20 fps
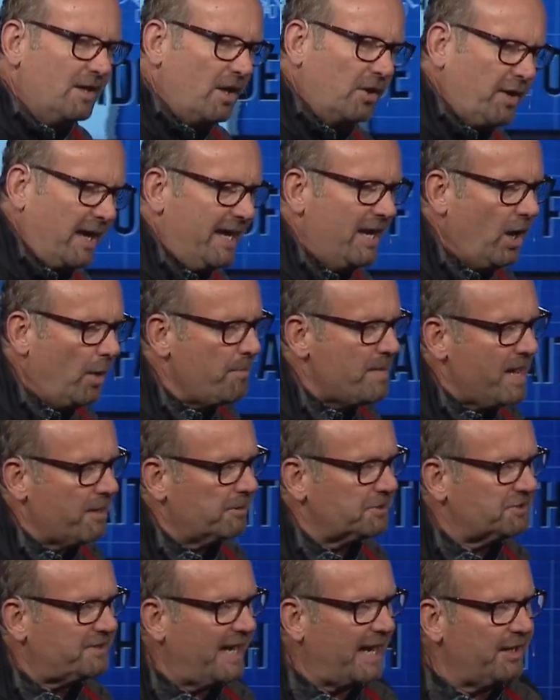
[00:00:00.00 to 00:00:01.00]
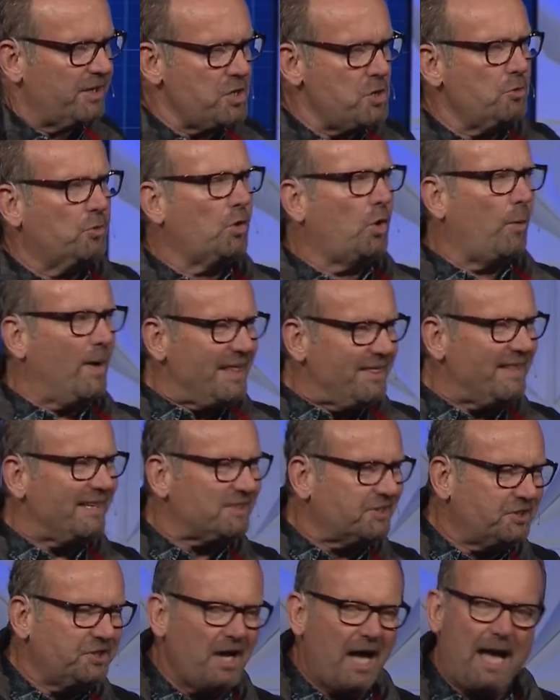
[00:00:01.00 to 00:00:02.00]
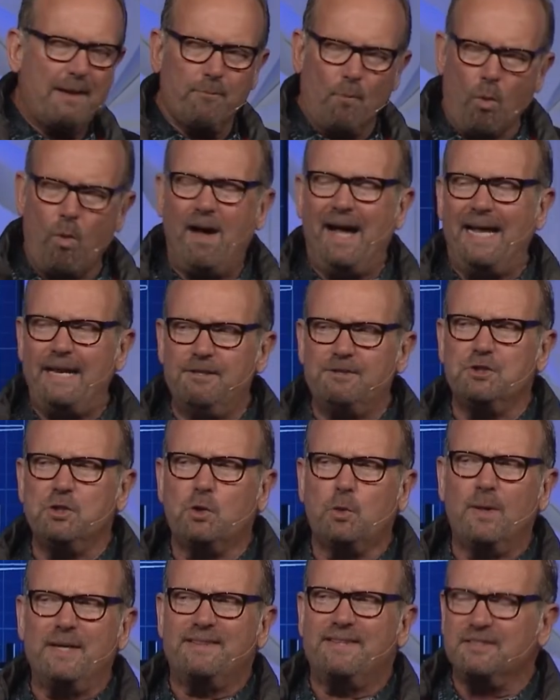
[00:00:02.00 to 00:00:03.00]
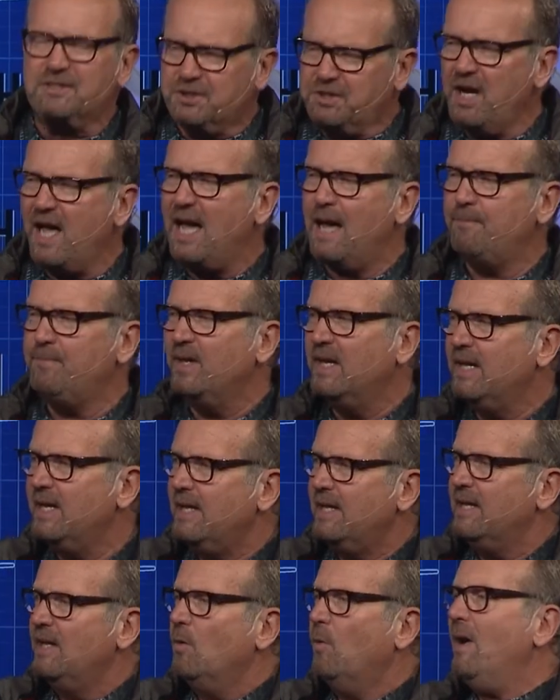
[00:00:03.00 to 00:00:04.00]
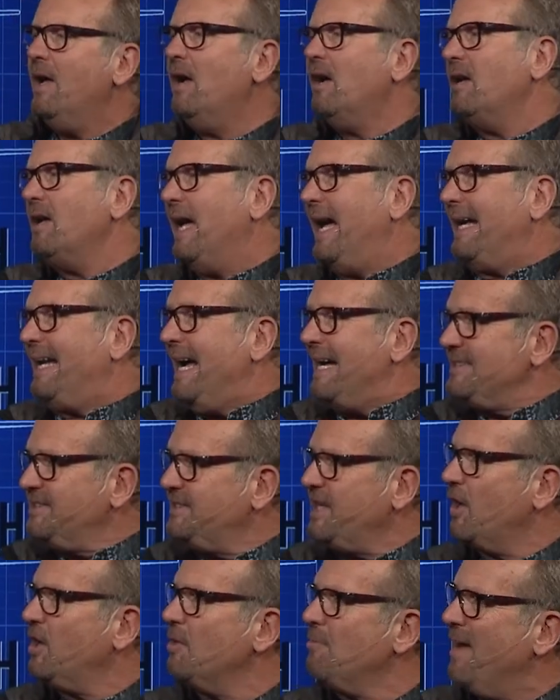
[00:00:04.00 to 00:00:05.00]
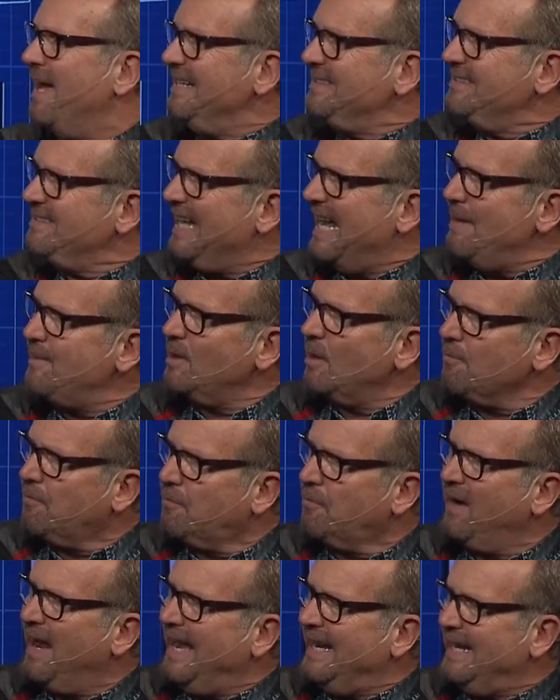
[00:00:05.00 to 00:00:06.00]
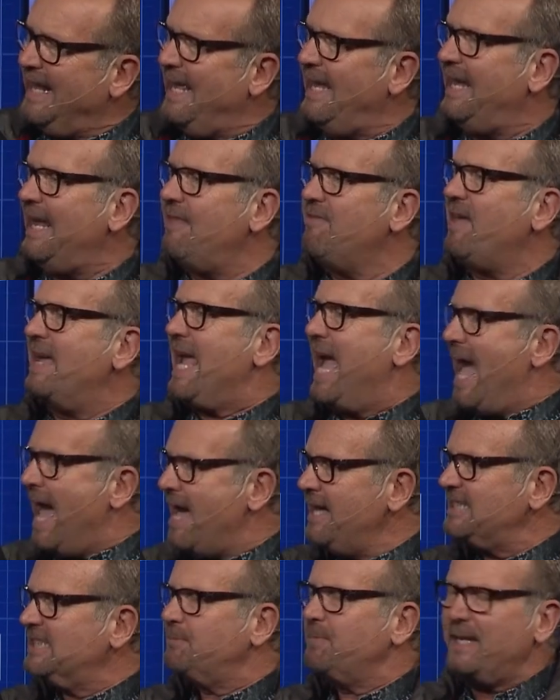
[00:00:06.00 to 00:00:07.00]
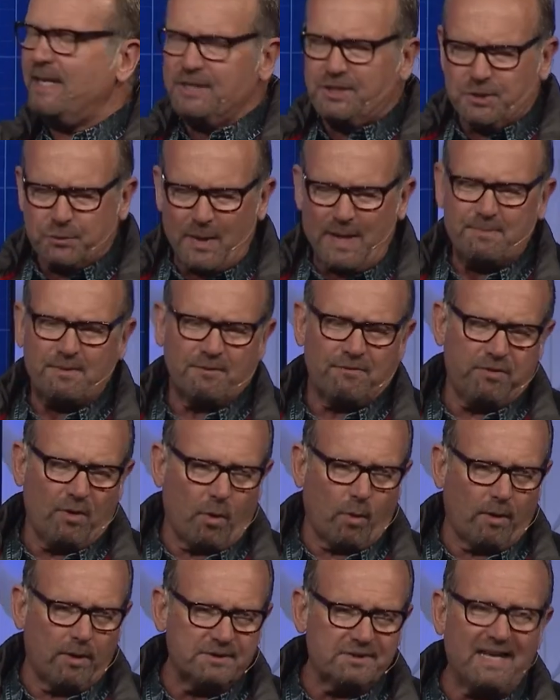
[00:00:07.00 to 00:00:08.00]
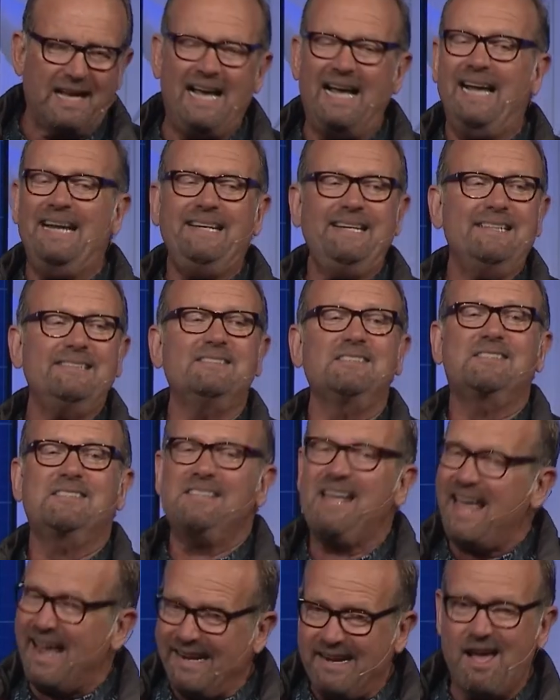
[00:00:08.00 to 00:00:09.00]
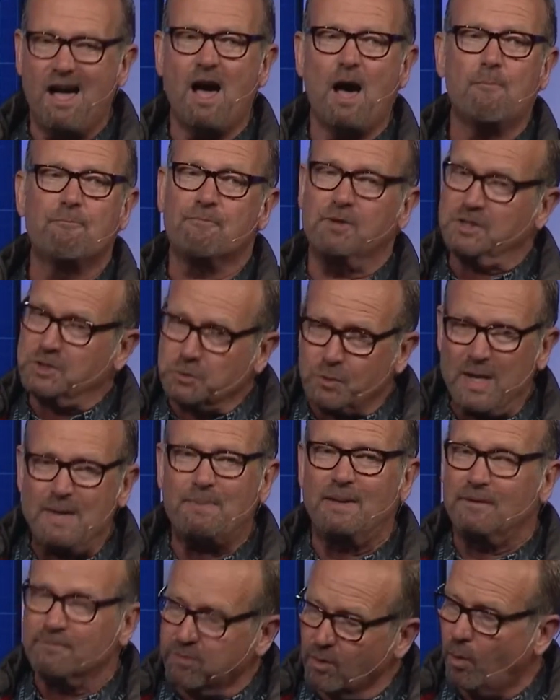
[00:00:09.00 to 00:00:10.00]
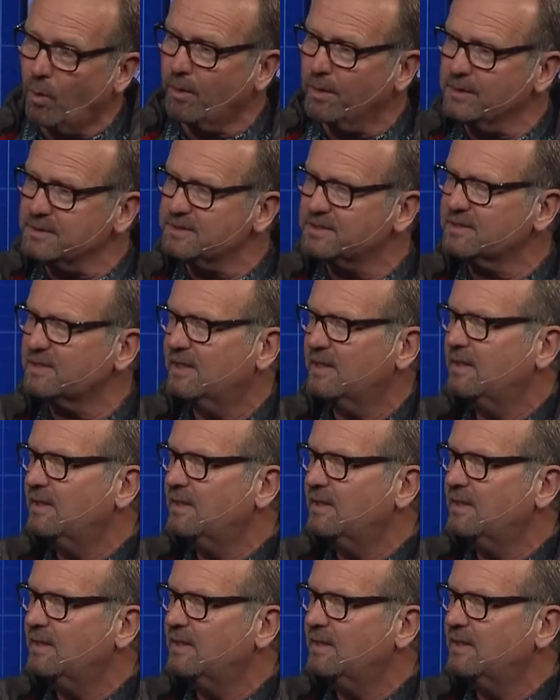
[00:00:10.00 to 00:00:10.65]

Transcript: Okay, help me understand. You quit this job. Why did you quit this job? Well, I got done with my assignment on Friday and they asked me to sweep the floors. I didn't sign up for sweeping floors.